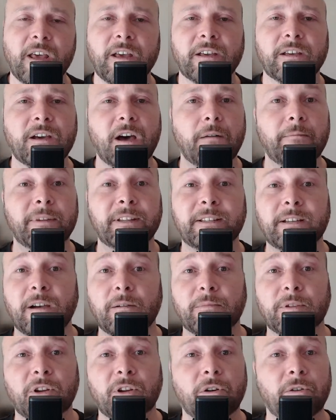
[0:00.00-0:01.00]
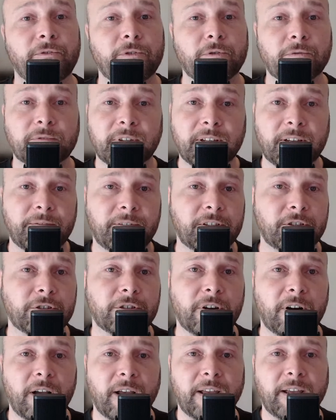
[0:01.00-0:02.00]
Comment down below if you live in
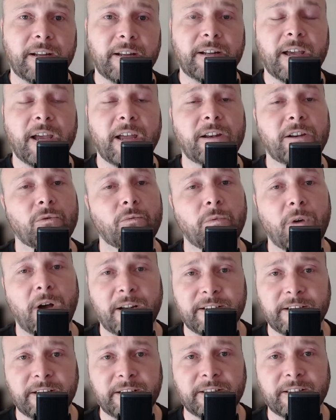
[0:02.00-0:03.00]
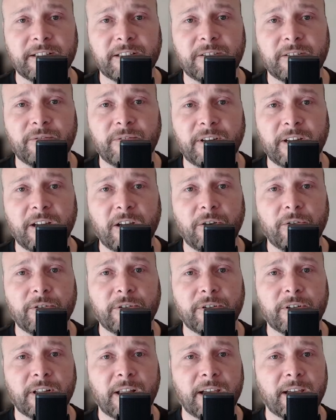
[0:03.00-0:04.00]
Tryon and you're watching this video and
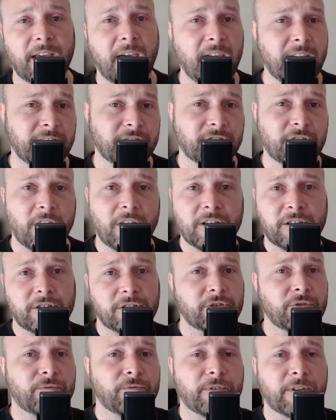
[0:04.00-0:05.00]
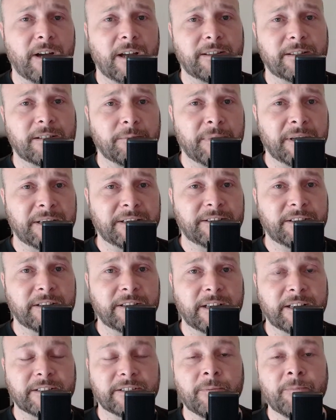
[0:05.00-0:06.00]
you're like, hey, Josh, you forgot to mention
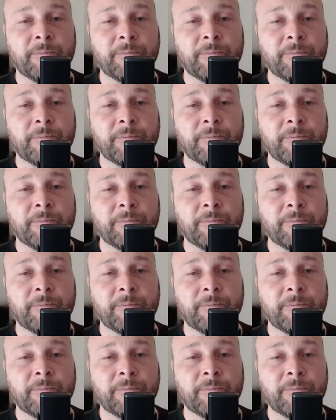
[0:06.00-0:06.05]
this.